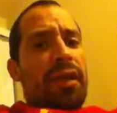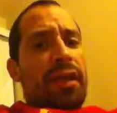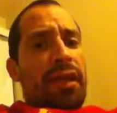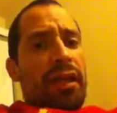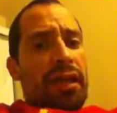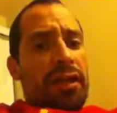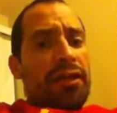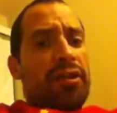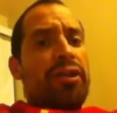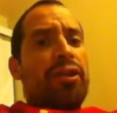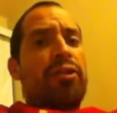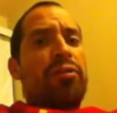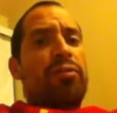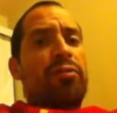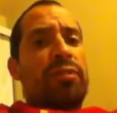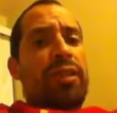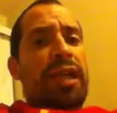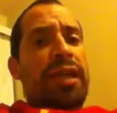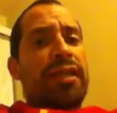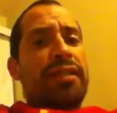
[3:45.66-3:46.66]
in the
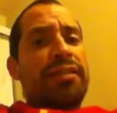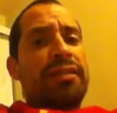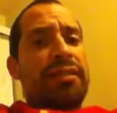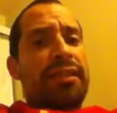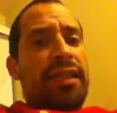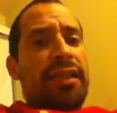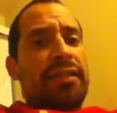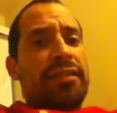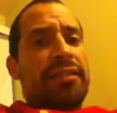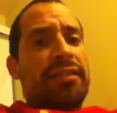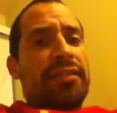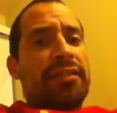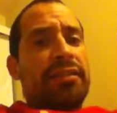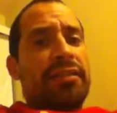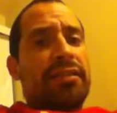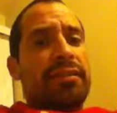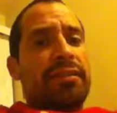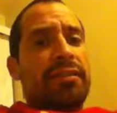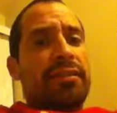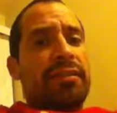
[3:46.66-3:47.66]
United States
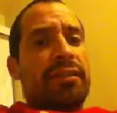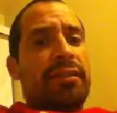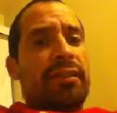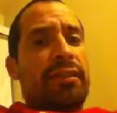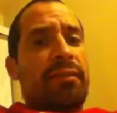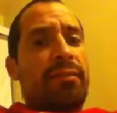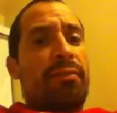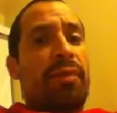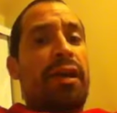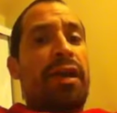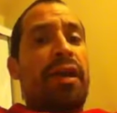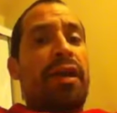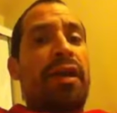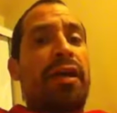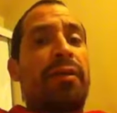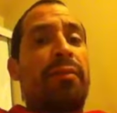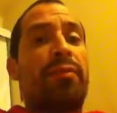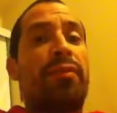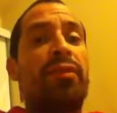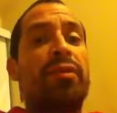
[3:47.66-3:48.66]

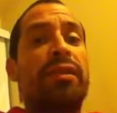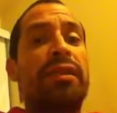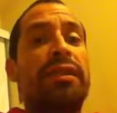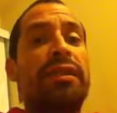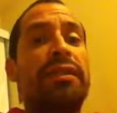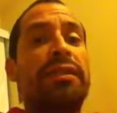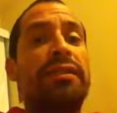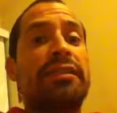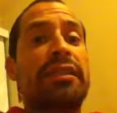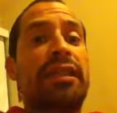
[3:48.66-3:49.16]
by police